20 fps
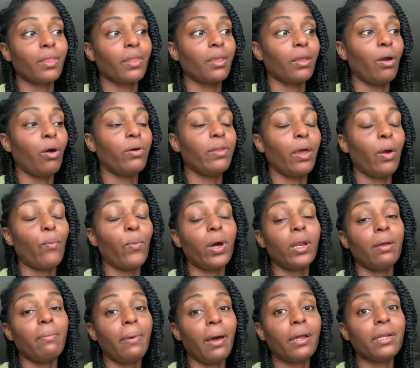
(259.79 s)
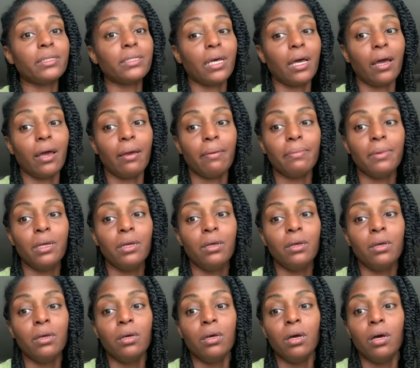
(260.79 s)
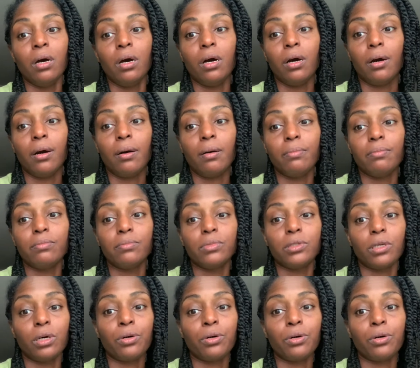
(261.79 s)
or that one amount of time. So,